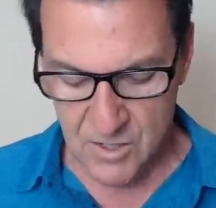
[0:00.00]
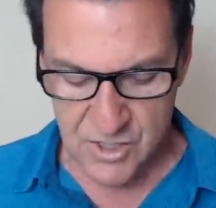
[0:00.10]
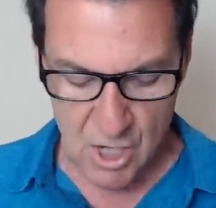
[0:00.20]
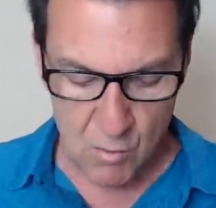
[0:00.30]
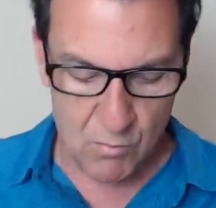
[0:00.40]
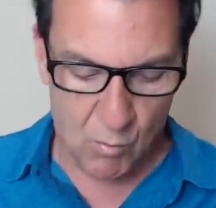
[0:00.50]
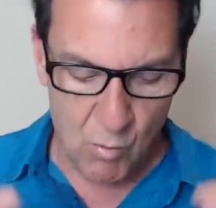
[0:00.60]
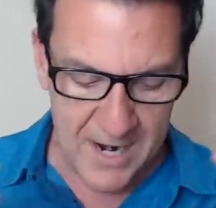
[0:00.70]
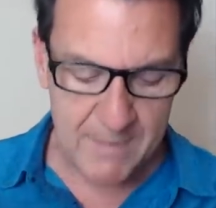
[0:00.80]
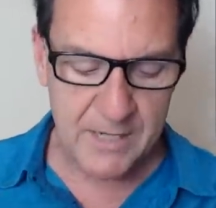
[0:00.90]
So,
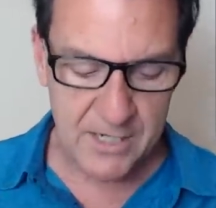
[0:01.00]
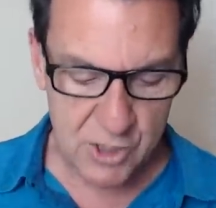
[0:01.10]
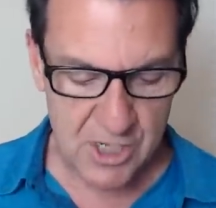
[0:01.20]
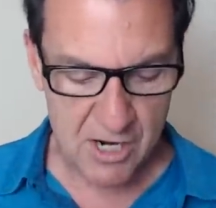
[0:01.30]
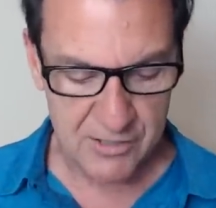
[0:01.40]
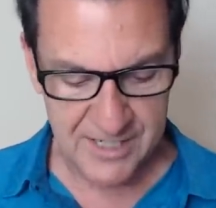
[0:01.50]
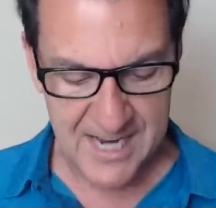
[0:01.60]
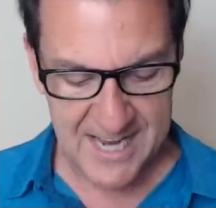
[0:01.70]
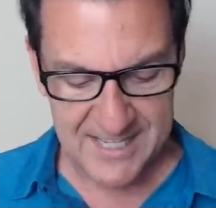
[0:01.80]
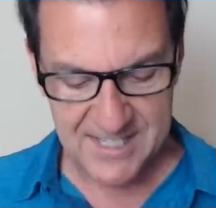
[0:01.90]
what I'm going to share
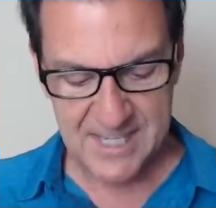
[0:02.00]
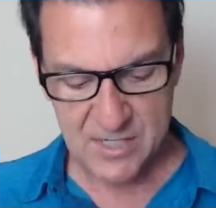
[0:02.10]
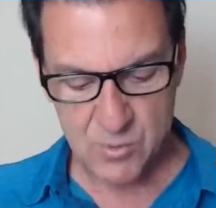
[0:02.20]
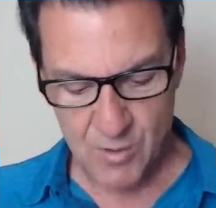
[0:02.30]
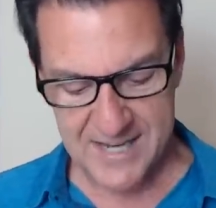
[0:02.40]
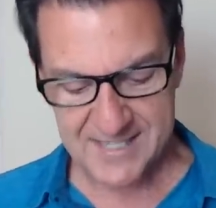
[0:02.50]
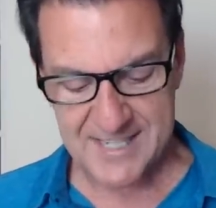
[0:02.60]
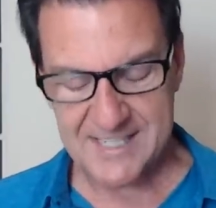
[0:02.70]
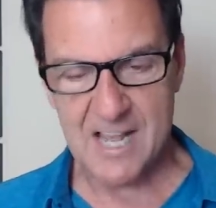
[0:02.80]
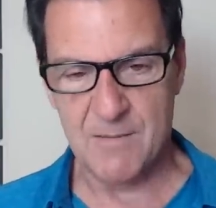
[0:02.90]
today, the six ways
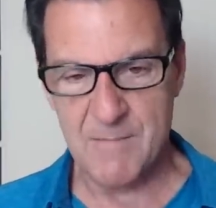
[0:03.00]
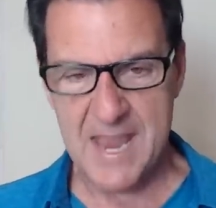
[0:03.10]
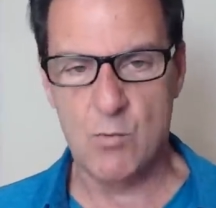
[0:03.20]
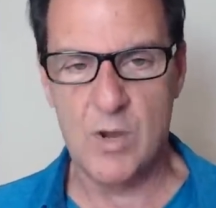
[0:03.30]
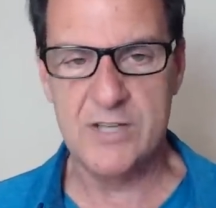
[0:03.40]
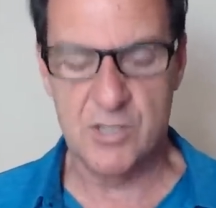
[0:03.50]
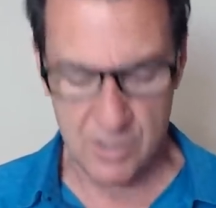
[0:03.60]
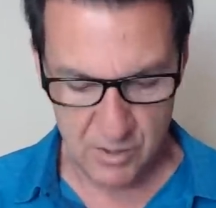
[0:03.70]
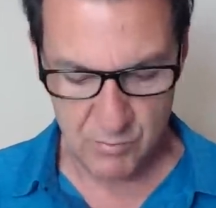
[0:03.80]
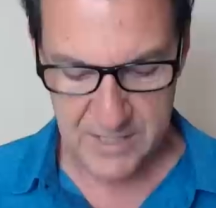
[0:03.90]
to tell a man what
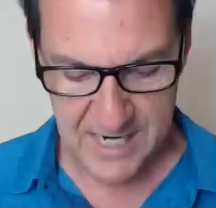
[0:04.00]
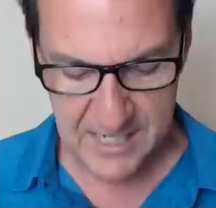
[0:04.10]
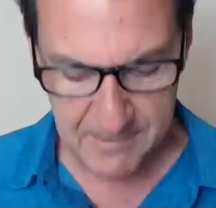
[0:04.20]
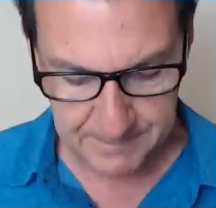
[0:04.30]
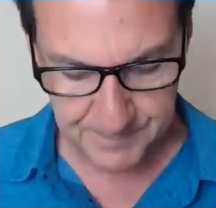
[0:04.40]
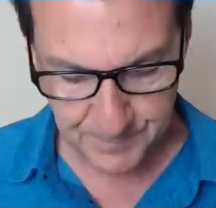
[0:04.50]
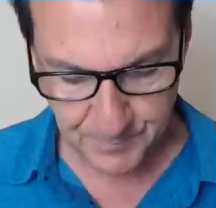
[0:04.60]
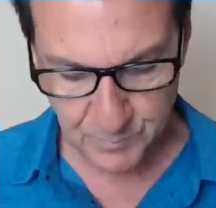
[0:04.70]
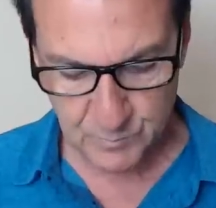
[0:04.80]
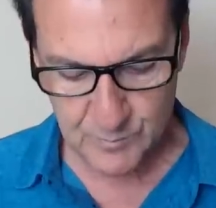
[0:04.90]
you need,
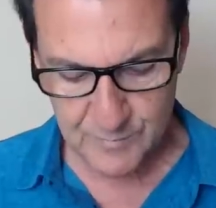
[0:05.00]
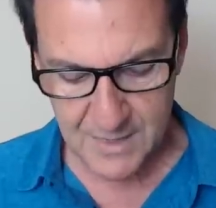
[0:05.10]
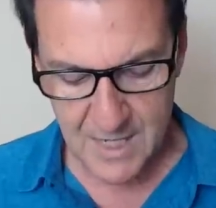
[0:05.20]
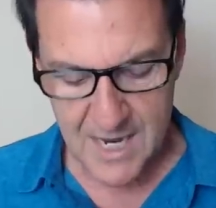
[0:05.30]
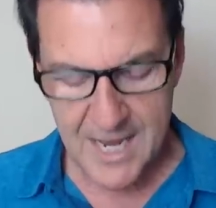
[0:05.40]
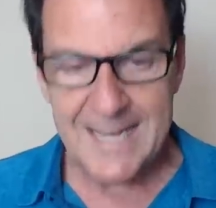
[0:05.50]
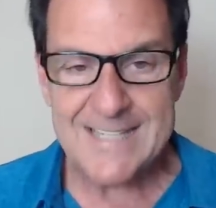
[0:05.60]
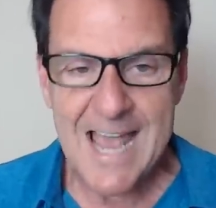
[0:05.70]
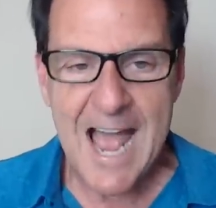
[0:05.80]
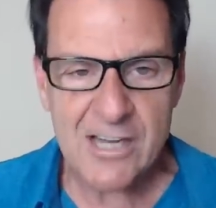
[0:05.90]

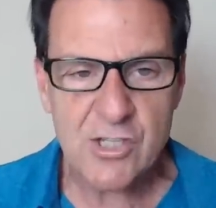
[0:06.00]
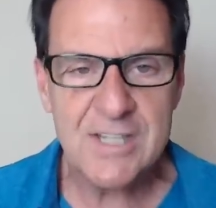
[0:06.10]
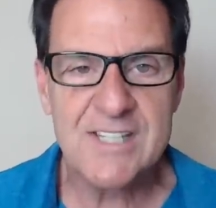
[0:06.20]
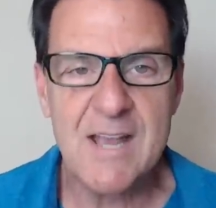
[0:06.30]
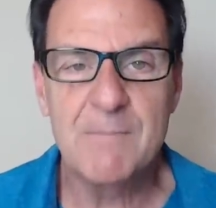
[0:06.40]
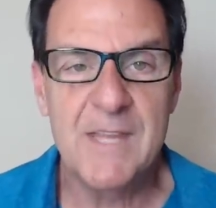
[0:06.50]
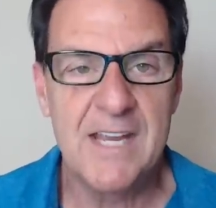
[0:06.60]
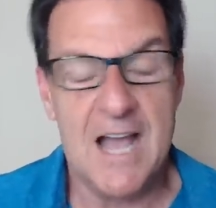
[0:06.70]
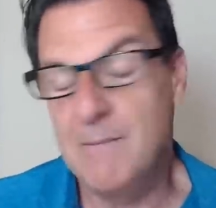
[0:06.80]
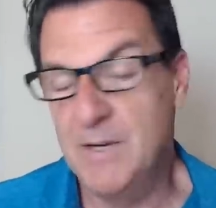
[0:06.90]
is actually
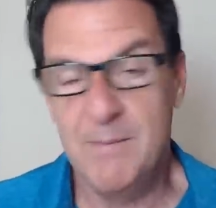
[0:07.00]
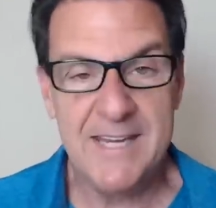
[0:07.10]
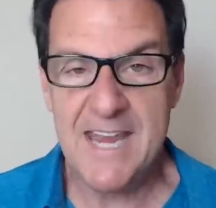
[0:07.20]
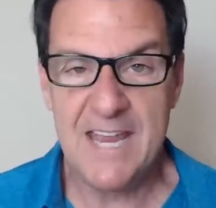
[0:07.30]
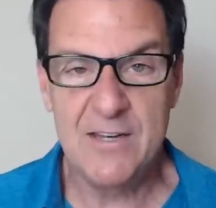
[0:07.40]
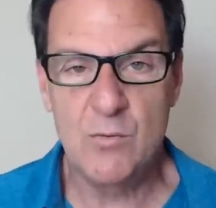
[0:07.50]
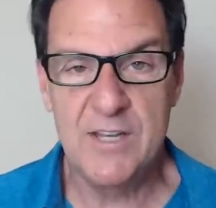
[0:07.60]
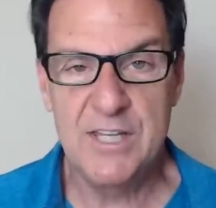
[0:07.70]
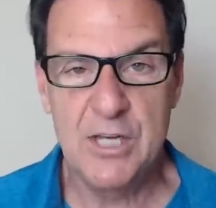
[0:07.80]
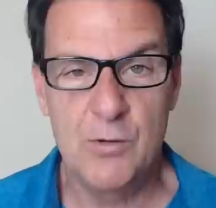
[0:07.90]
something I'm going to be candid
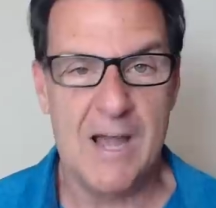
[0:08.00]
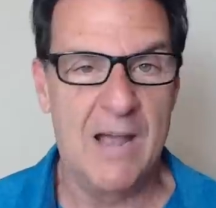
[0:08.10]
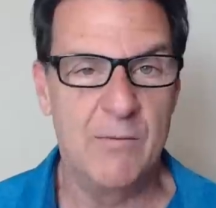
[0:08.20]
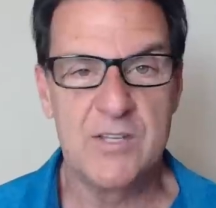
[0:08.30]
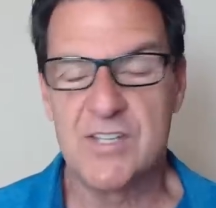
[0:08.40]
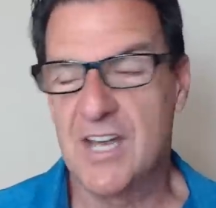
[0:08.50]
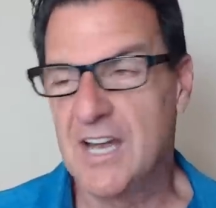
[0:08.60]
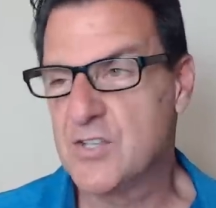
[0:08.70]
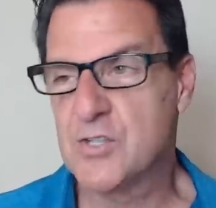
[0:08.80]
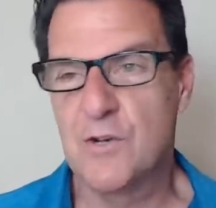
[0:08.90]
with you. I was
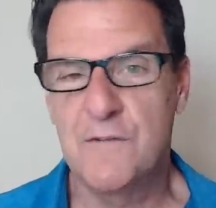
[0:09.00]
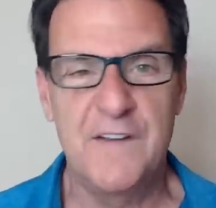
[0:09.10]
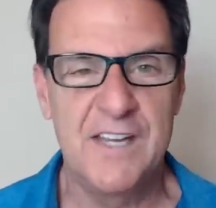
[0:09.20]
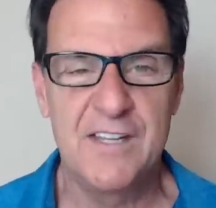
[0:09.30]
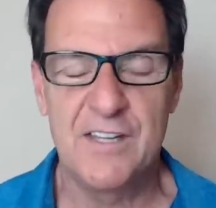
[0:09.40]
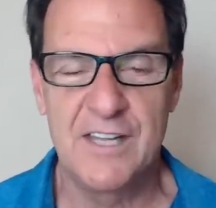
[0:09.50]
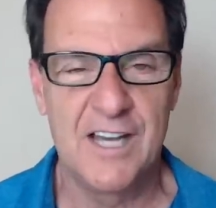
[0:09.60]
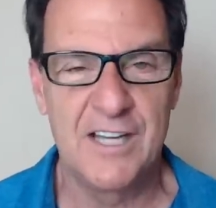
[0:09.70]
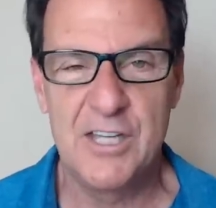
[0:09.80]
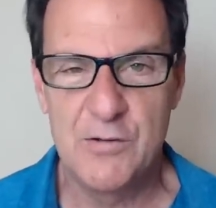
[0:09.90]
uh, surfing
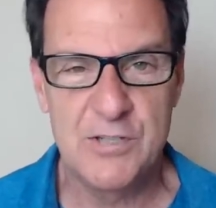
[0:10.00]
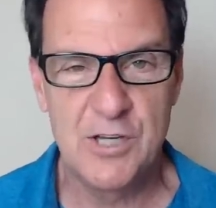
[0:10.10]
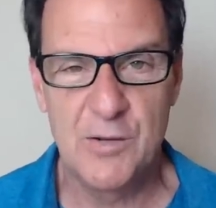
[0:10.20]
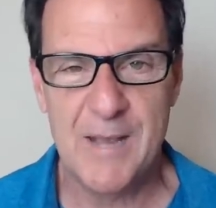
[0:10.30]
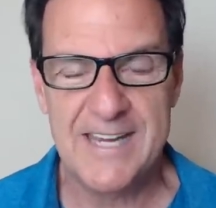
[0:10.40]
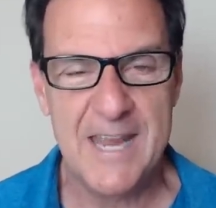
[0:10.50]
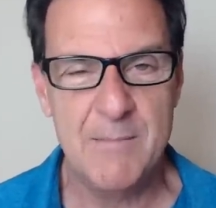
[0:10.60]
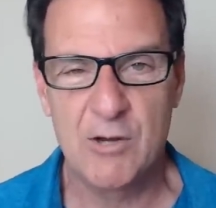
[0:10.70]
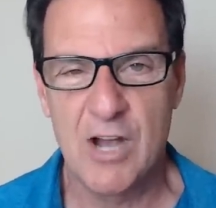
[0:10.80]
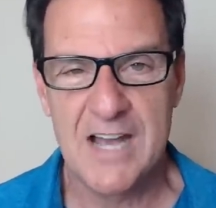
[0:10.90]
uh, YouTube. I
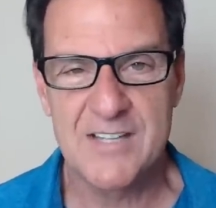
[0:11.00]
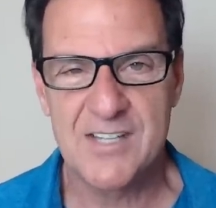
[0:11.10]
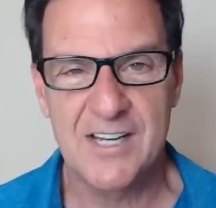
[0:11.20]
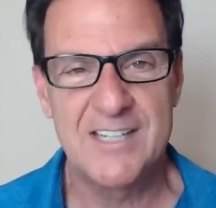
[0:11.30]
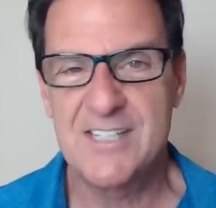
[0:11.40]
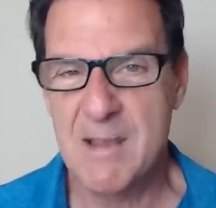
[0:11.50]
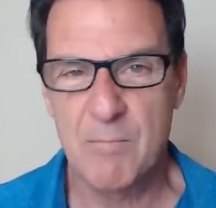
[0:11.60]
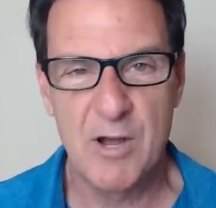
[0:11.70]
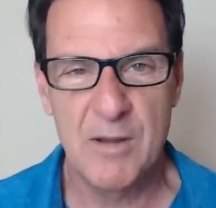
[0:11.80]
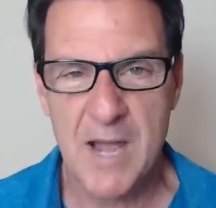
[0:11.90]
came across a
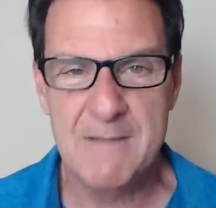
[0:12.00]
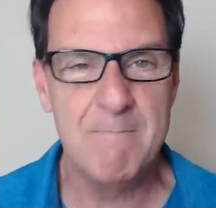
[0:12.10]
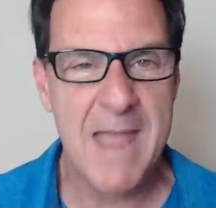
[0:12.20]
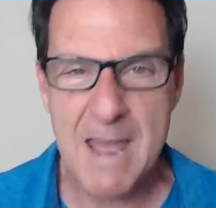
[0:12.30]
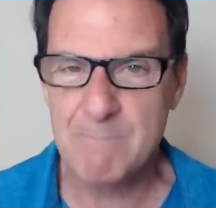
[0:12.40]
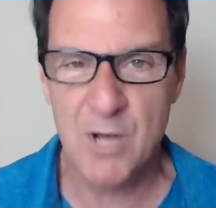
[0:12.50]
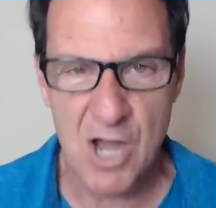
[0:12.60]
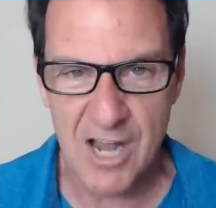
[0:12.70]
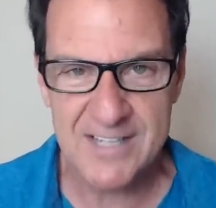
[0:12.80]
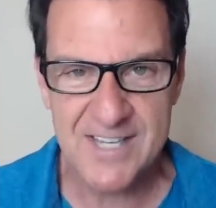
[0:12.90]
contemporary of mine, Matt
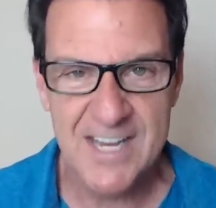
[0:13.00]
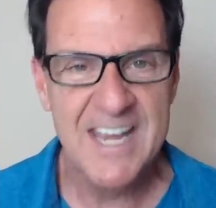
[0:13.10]
Boggs.